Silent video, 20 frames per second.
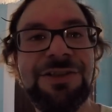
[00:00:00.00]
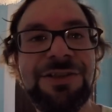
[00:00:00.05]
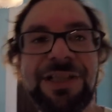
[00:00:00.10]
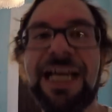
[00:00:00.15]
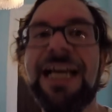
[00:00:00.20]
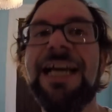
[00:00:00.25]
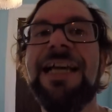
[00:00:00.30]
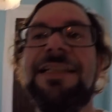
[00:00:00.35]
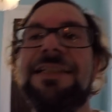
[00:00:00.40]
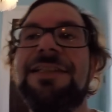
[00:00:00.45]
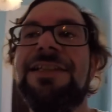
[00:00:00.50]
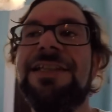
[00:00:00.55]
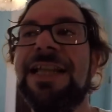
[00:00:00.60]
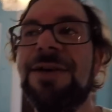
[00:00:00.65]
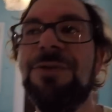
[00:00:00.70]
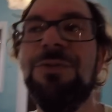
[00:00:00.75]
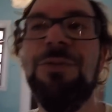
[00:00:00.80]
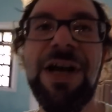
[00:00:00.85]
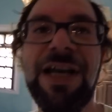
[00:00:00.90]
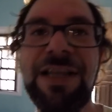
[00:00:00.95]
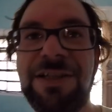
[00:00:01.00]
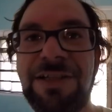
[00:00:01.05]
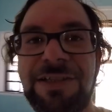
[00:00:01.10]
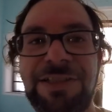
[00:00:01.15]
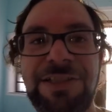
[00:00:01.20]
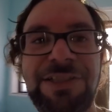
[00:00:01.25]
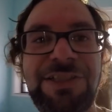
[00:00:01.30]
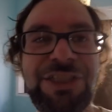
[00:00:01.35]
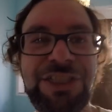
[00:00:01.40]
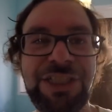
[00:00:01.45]
to that, to that weather,
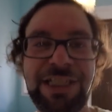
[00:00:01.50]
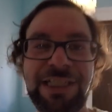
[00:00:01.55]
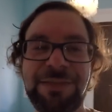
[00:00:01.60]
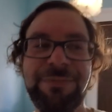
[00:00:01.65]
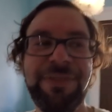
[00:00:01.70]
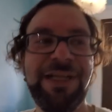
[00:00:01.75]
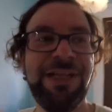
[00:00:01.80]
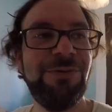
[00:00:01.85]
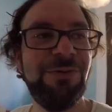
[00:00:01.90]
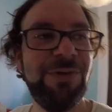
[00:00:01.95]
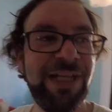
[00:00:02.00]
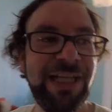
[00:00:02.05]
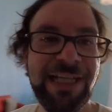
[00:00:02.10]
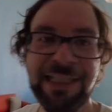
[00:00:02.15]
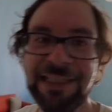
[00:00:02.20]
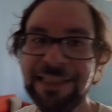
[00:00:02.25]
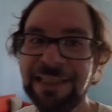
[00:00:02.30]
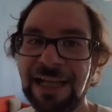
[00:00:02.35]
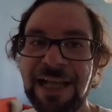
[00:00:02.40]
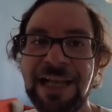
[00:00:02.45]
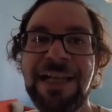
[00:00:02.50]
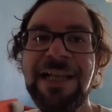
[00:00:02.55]
just chilling by the rain.